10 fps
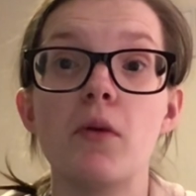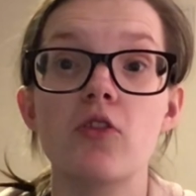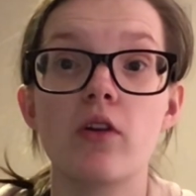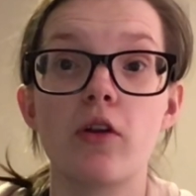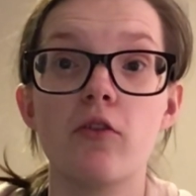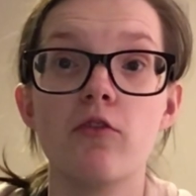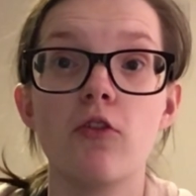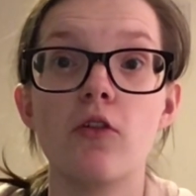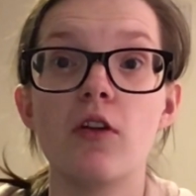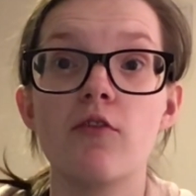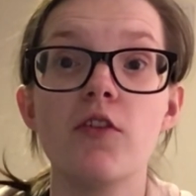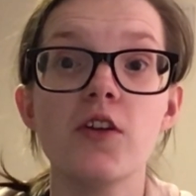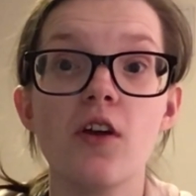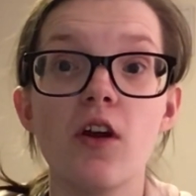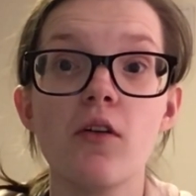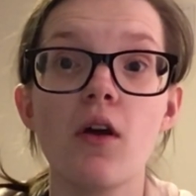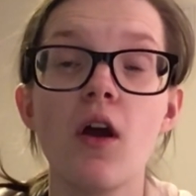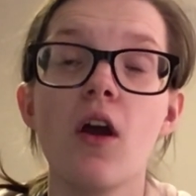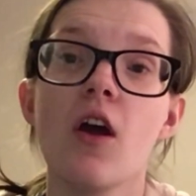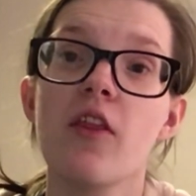channel for another video.
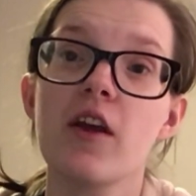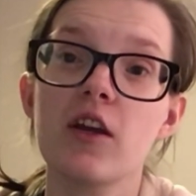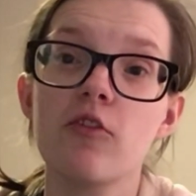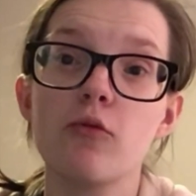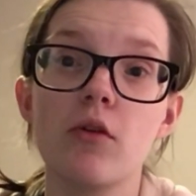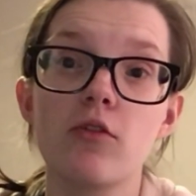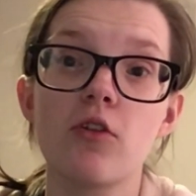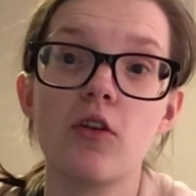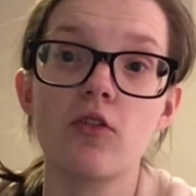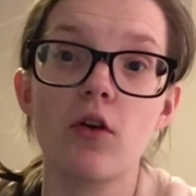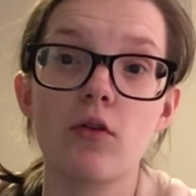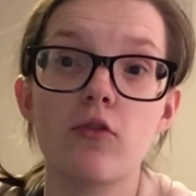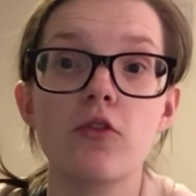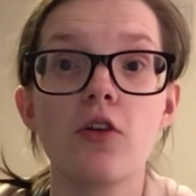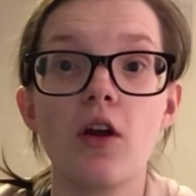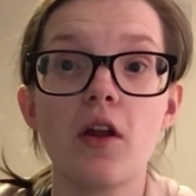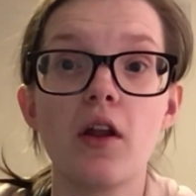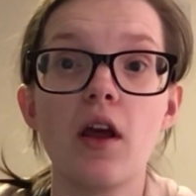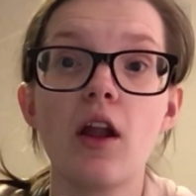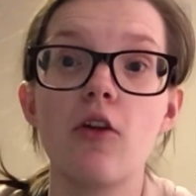Thank you for my return subscribers for
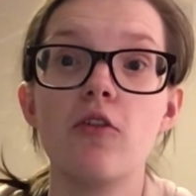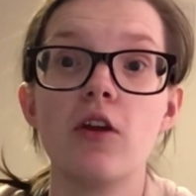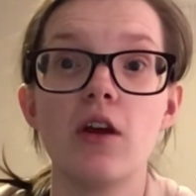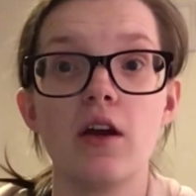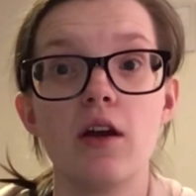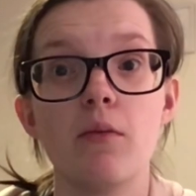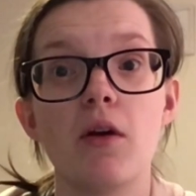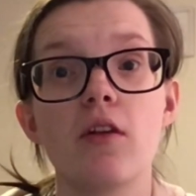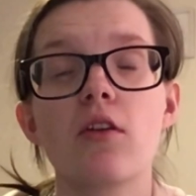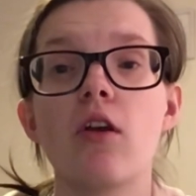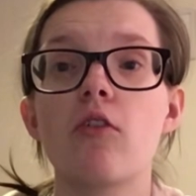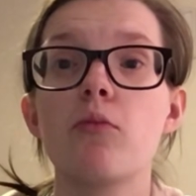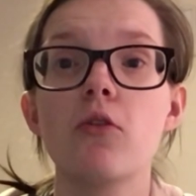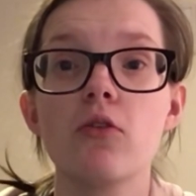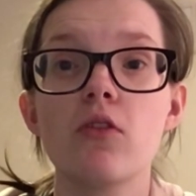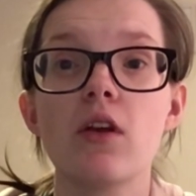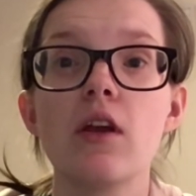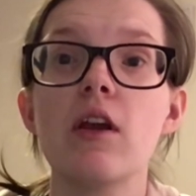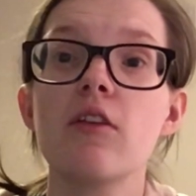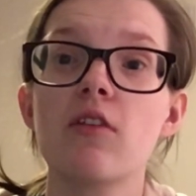returning. Hello new here, my name is Keris Beauty.
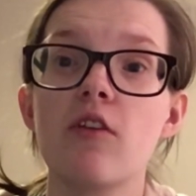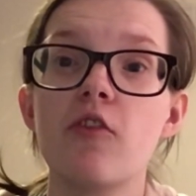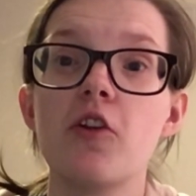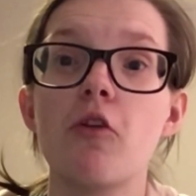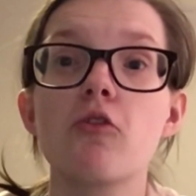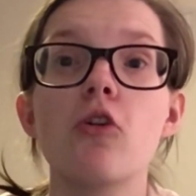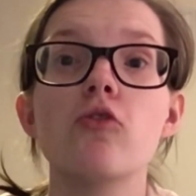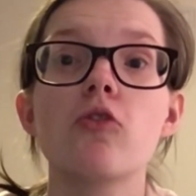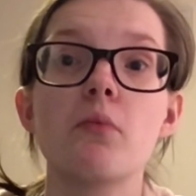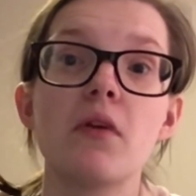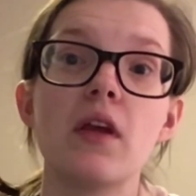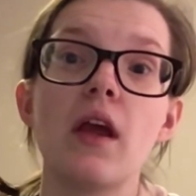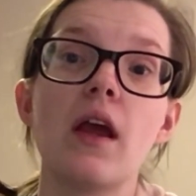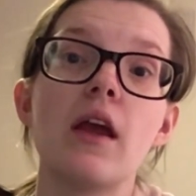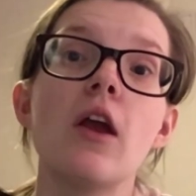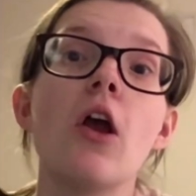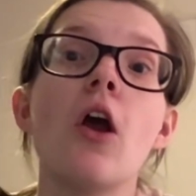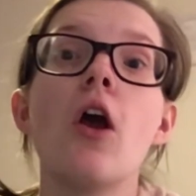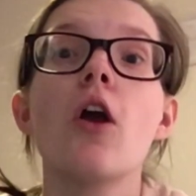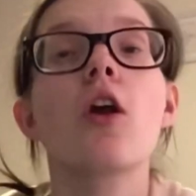In today's video is going to be a
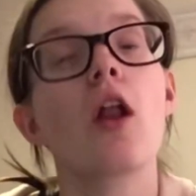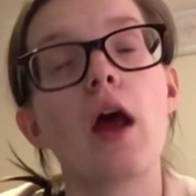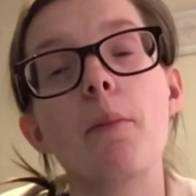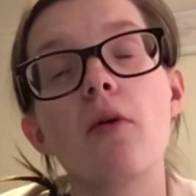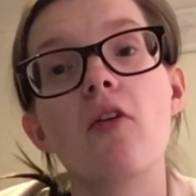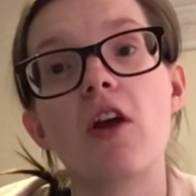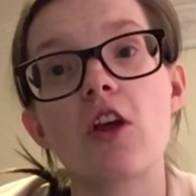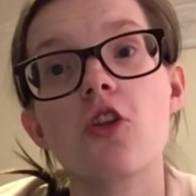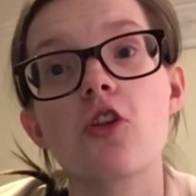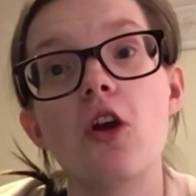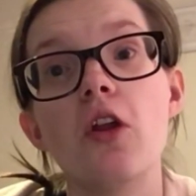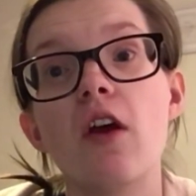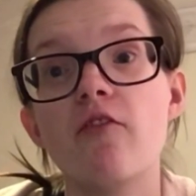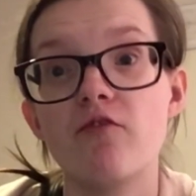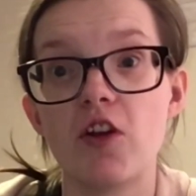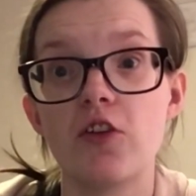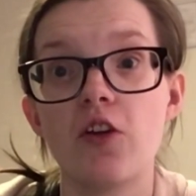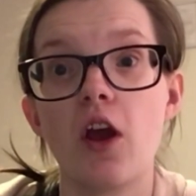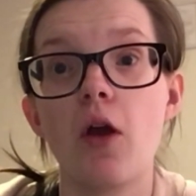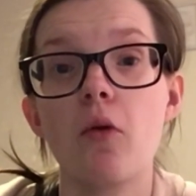collaboration
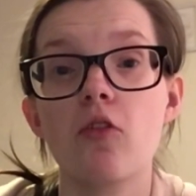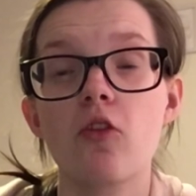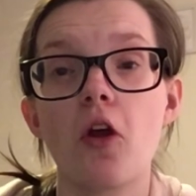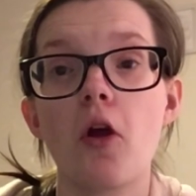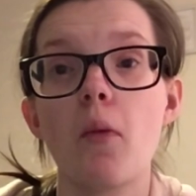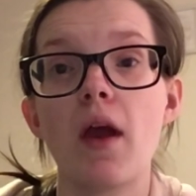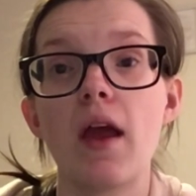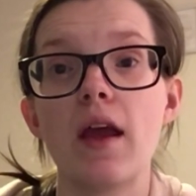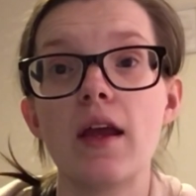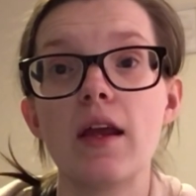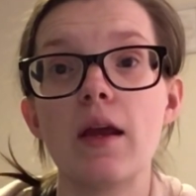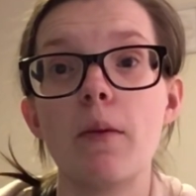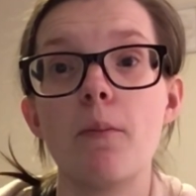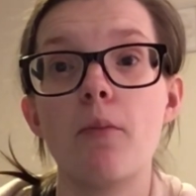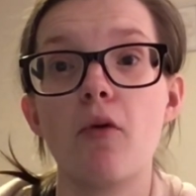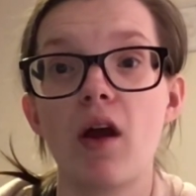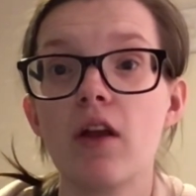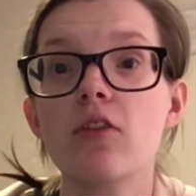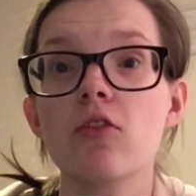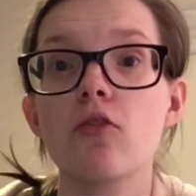video. So a
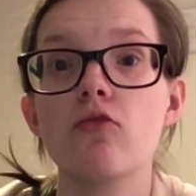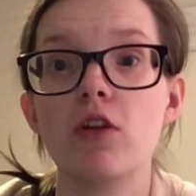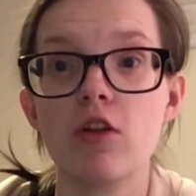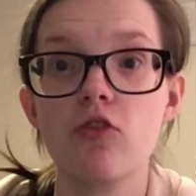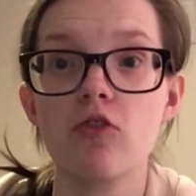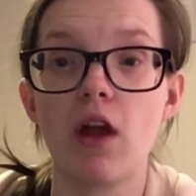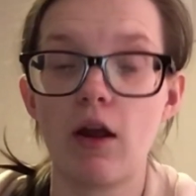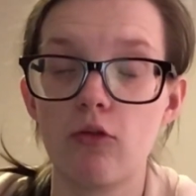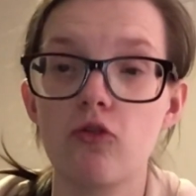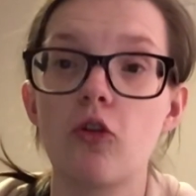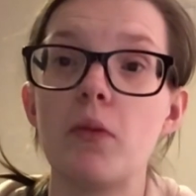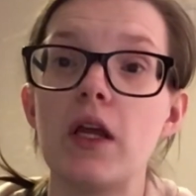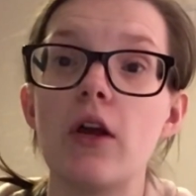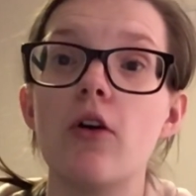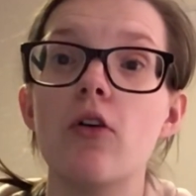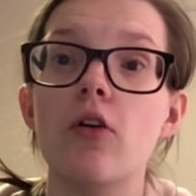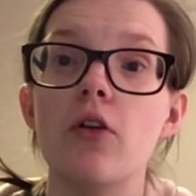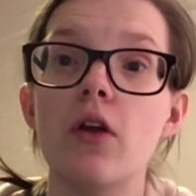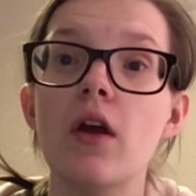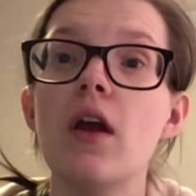brand reached out to me on
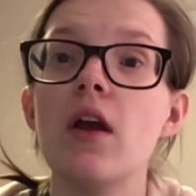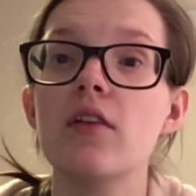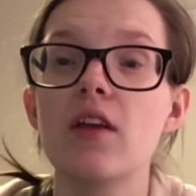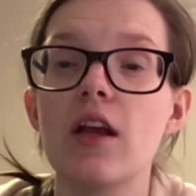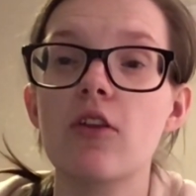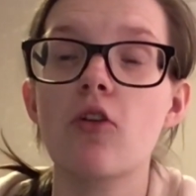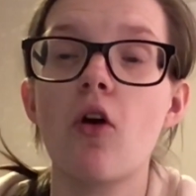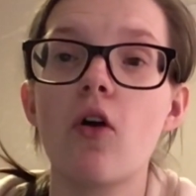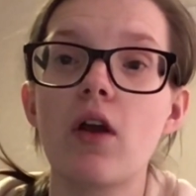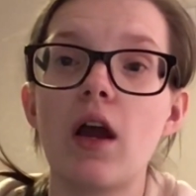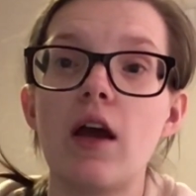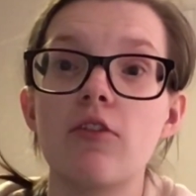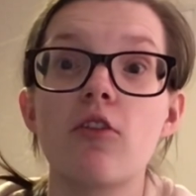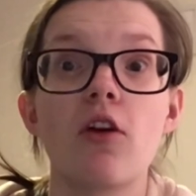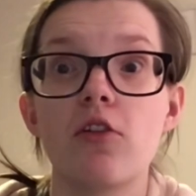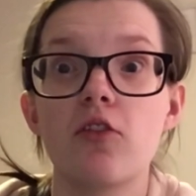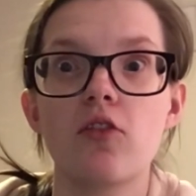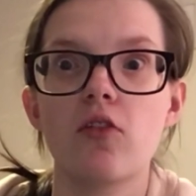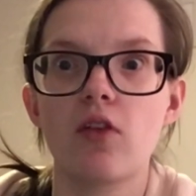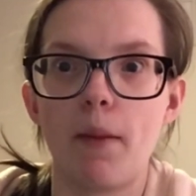TikTok and decided
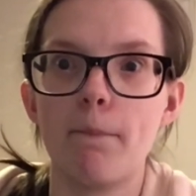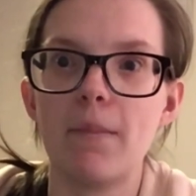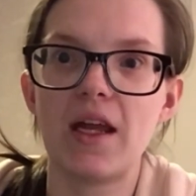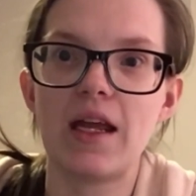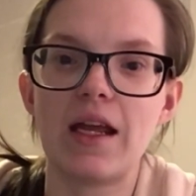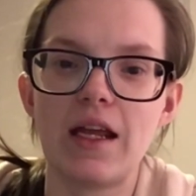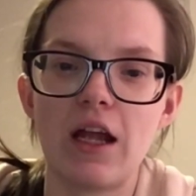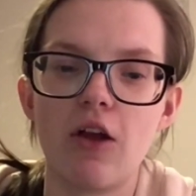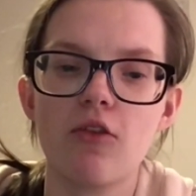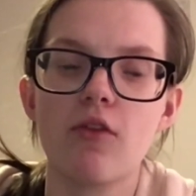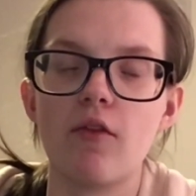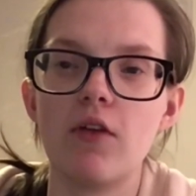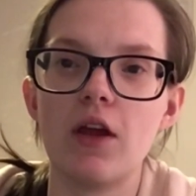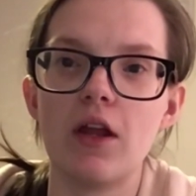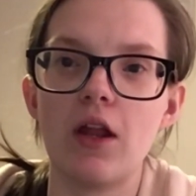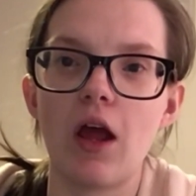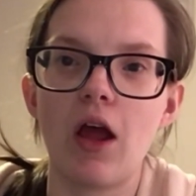to send me something